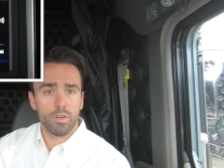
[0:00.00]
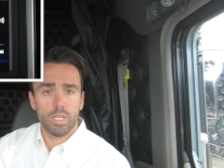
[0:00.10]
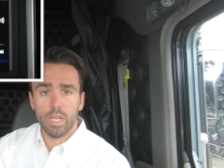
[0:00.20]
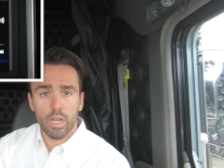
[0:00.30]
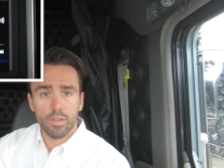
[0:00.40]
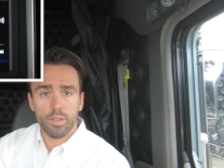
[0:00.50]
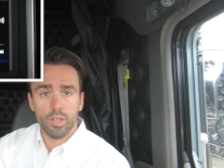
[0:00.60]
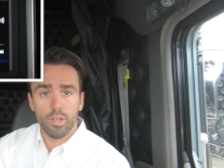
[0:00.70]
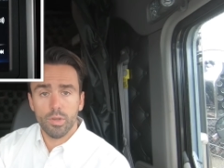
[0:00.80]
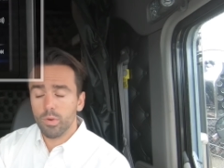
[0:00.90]
seconds to
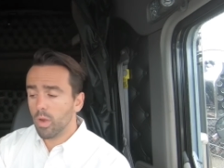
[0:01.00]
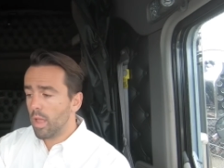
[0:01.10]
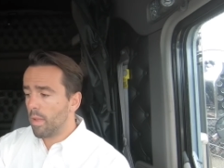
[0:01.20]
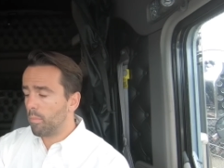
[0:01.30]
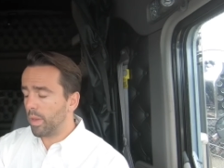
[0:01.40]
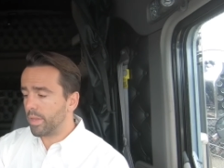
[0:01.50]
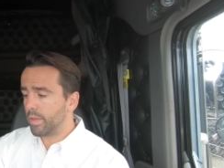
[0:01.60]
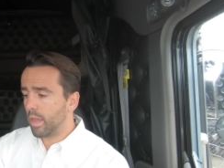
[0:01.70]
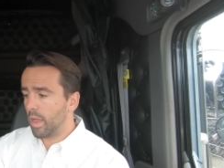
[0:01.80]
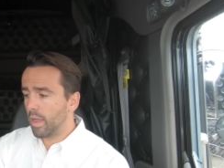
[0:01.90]
do, but
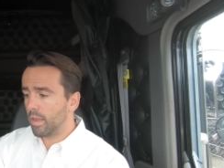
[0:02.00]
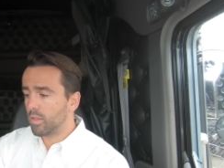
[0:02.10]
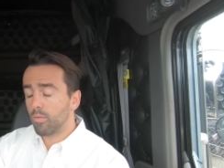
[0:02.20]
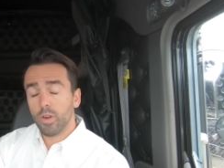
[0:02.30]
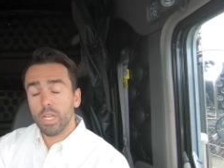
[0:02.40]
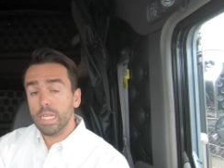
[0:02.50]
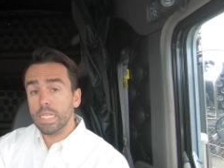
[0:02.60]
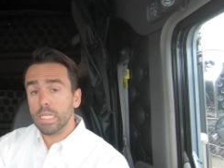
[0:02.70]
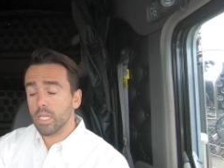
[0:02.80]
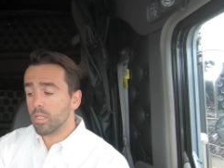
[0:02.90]
it's a very
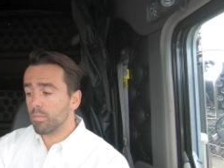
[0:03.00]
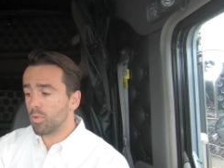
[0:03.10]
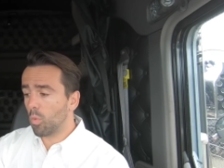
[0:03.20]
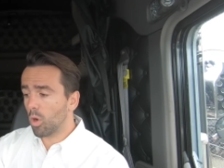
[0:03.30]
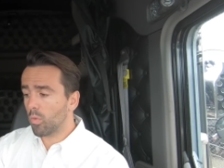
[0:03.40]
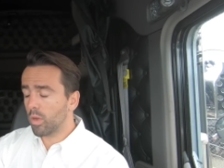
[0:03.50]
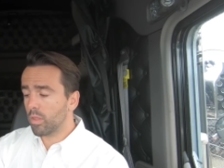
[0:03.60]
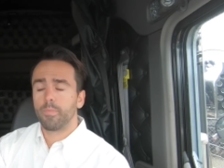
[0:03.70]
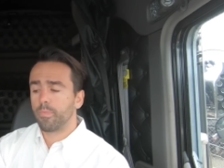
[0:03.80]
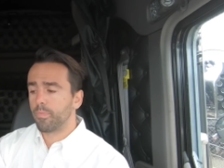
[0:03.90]
easy system to work with.
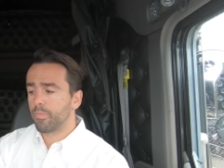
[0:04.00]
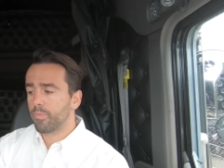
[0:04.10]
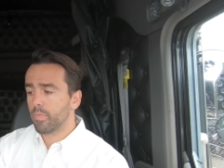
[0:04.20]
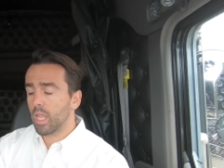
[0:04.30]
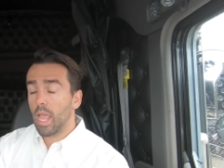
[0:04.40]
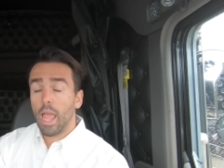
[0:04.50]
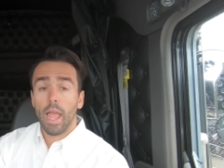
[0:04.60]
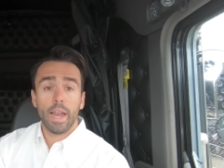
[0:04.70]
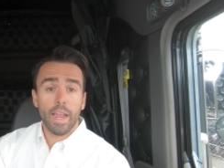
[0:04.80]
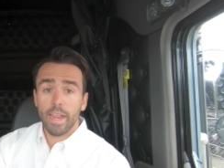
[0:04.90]

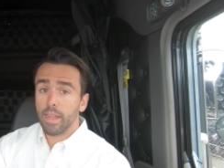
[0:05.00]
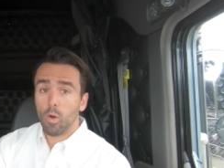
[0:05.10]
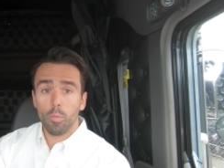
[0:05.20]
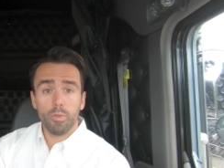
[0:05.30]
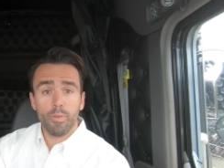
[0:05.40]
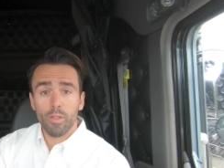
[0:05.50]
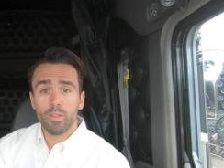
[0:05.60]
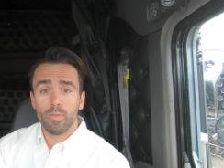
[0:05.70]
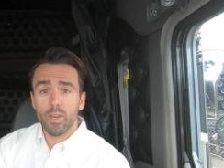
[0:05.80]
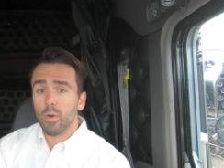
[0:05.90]
And I hope you found this
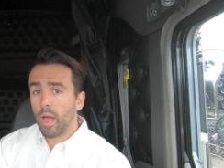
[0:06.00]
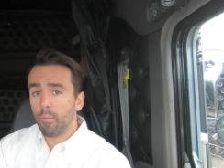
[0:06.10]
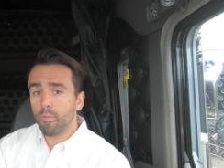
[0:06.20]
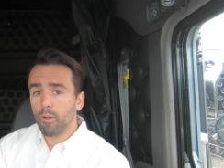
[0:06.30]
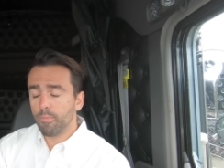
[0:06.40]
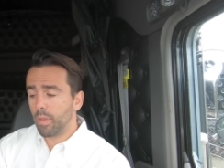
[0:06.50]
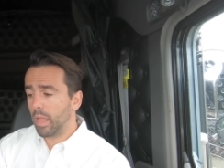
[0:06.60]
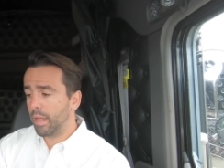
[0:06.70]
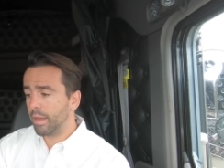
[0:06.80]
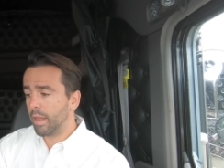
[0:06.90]
video helpful
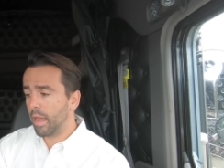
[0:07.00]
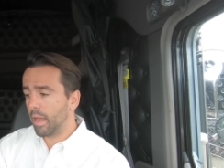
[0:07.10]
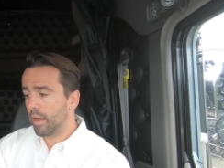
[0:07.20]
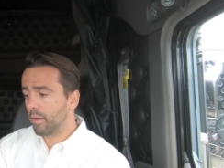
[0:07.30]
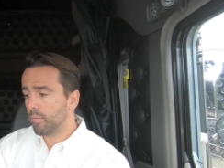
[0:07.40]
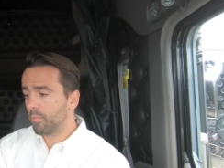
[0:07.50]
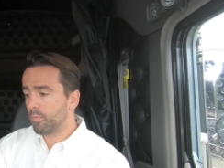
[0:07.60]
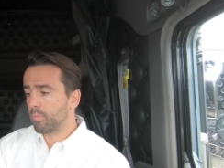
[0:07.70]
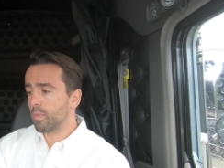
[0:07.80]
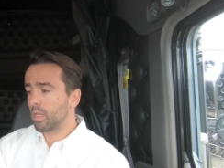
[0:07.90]
in
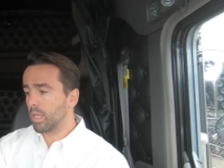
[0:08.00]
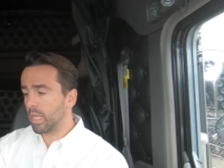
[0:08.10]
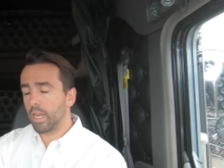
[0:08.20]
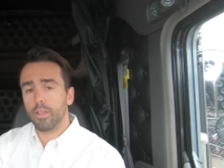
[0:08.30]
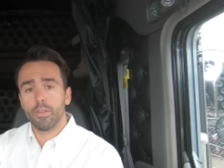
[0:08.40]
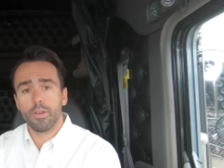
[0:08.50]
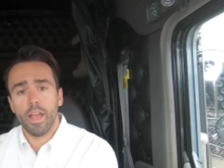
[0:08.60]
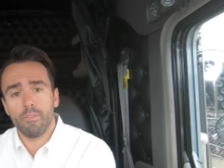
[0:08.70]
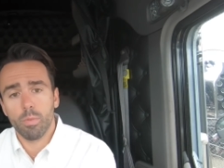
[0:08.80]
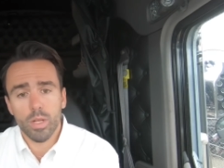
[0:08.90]
getting your
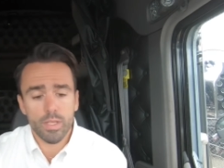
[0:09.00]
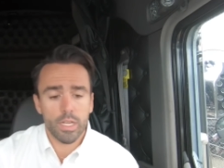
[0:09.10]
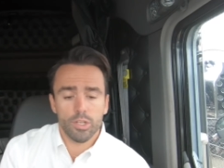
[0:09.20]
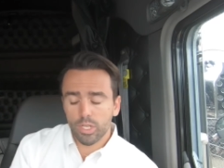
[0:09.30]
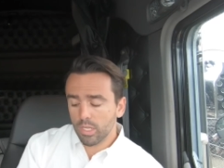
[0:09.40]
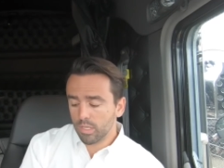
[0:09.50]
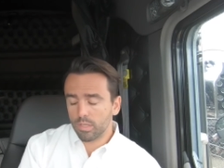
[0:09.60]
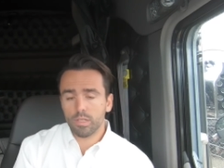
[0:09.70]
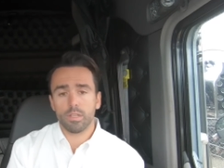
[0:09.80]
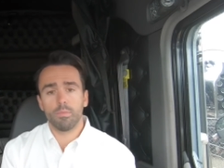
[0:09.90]
Nav Plus HD
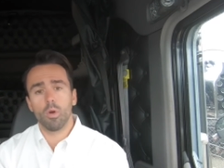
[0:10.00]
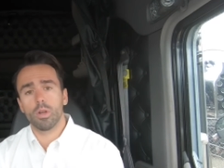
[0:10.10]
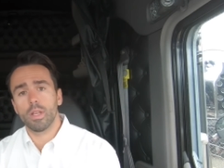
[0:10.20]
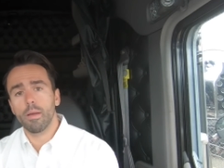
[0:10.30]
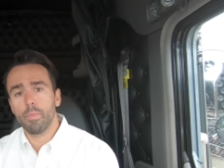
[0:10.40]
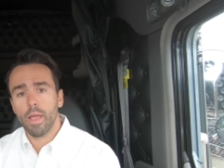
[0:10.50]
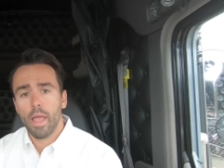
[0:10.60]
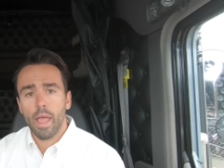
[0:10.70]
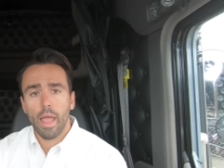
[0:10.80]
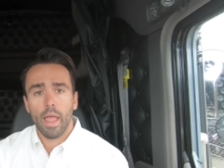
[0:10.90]
system hooked up.
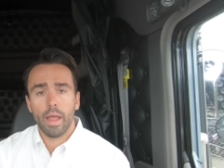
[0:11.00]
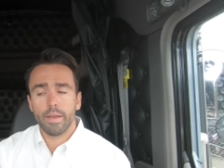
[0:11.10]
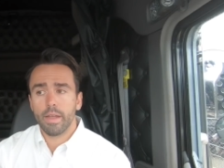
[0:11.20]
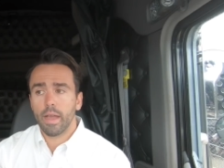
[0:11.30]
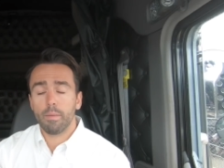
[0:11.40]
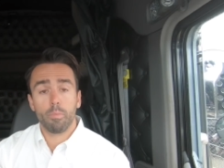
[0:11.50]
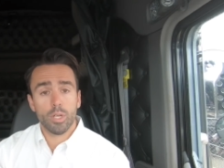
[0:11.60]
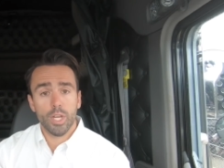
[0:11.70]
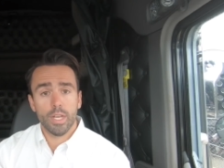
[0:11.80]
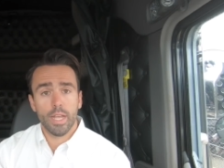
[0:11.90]
And I
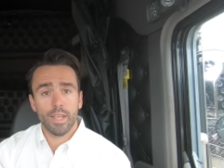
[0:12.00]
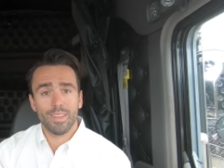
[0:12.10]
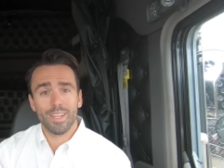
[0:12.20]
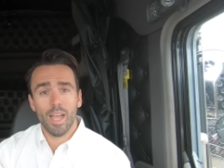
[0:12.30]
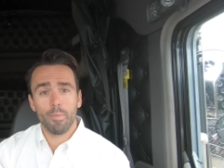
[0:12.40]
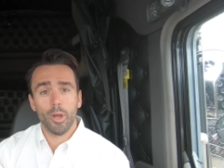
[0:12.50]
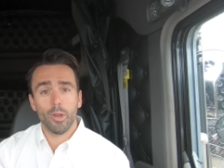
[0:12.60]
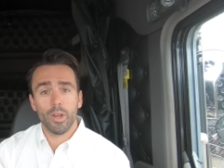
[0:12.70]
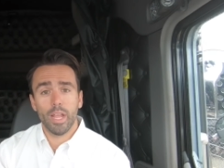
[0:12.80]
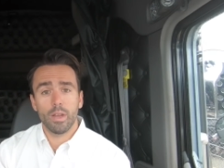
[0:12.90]
appreciate you taking the time out of
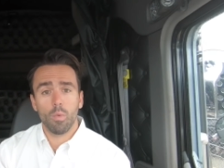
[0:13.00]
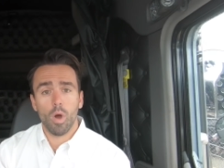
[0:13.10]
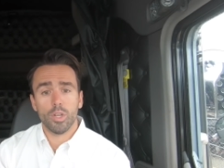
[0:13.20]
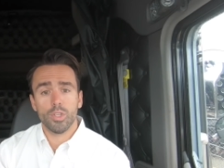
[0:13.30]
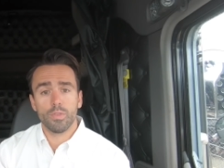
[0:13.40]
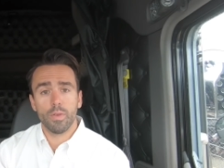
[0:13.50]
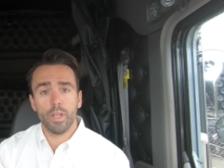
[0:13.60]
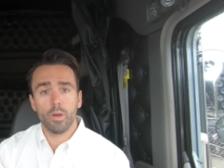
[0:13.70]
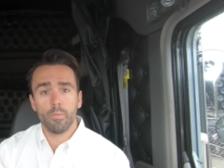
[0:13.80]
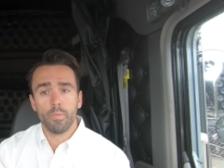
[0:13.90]
your day to watch this
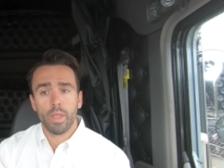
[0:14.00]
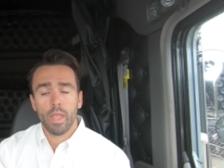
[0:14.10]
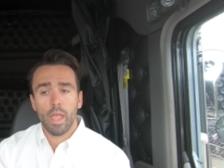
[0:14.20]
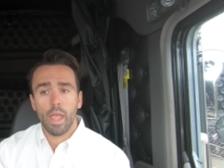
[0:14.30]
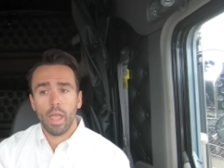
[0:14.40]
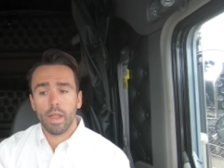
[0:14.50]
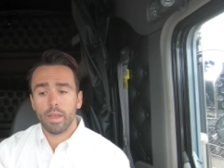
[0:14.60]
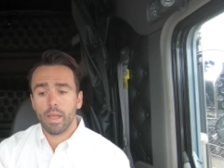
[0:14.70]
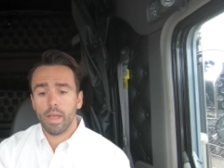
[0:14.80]
video. And